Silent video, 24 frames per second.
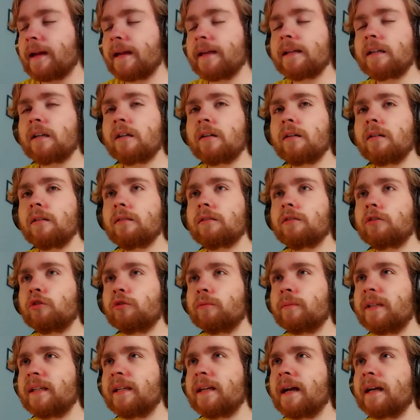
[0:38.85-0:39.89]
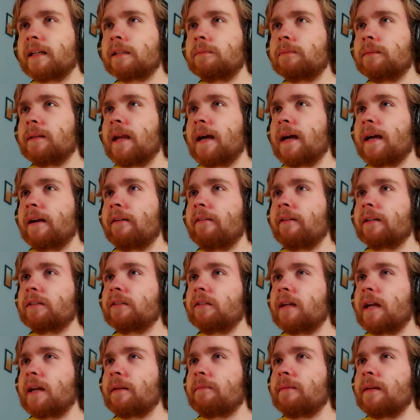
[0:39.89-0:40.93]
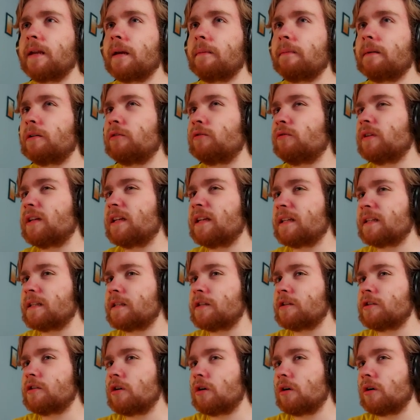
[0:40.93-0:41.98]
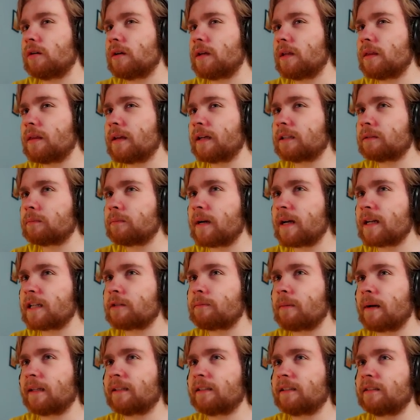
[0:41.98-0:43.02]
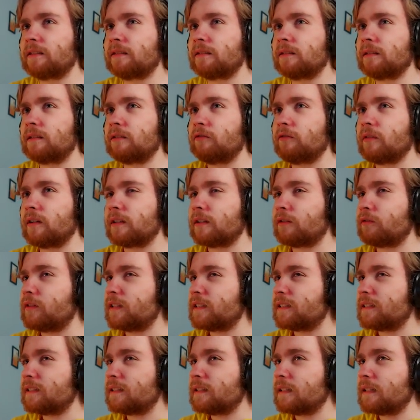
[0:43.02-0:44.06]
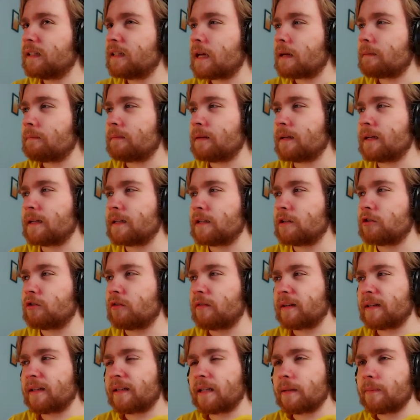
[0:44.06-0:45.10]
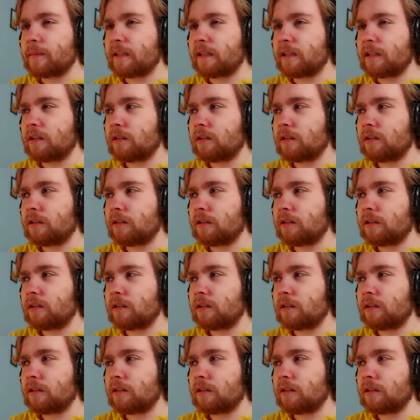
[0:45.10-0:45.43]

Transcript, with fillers: Acorn to me has been a character I've never really enjoyed that much but recently I've been enjoying him a